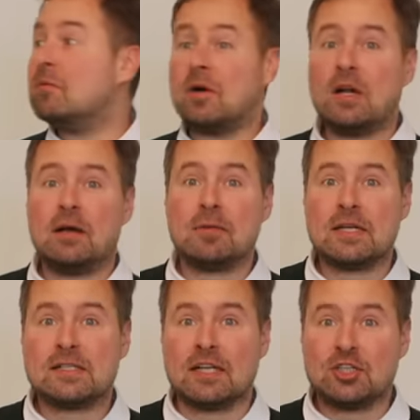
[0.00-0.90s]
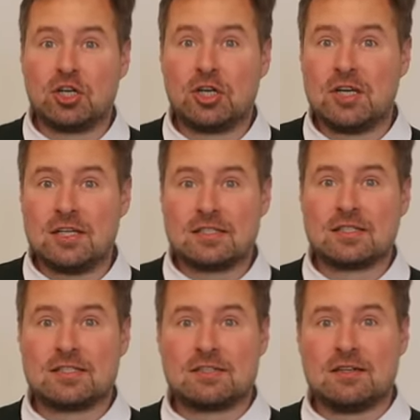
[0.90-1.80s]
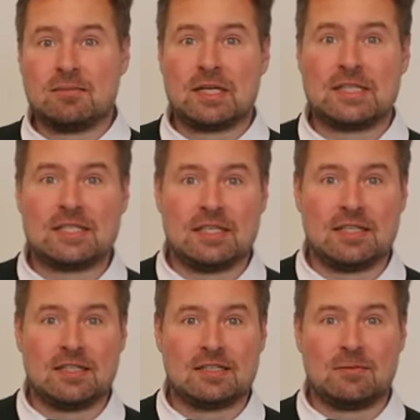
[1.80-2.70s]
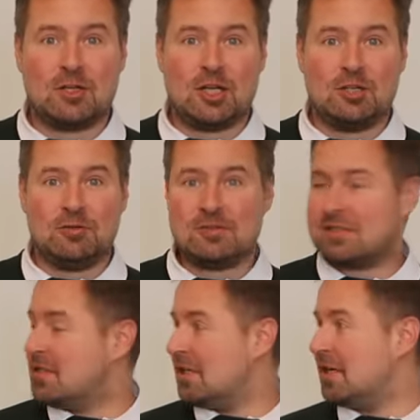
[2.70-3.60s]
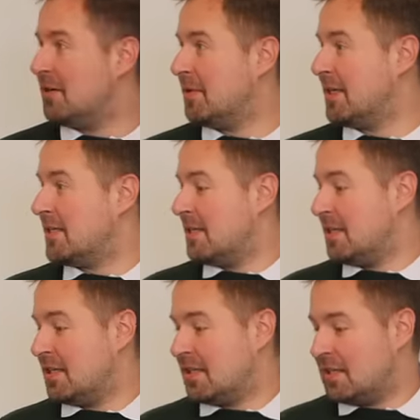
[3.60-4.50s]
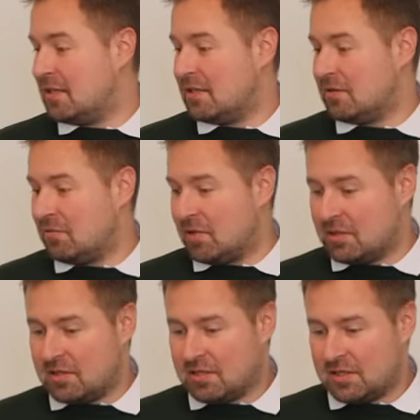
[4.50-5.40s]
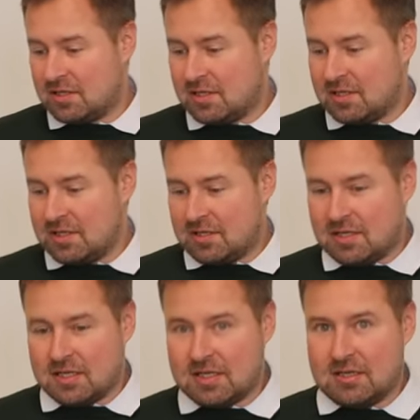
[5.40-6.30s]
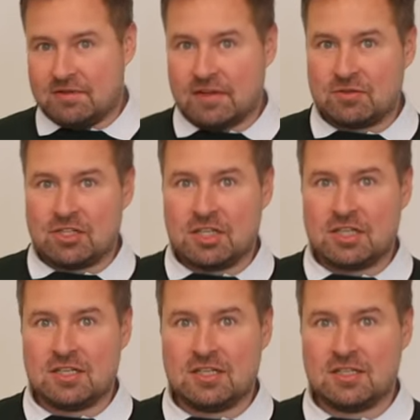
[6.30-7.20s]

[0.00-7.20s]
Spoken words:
Well, I'm guessing chocolates, I'm guessing some clothes, and I'm guessing what? A dinner voucher?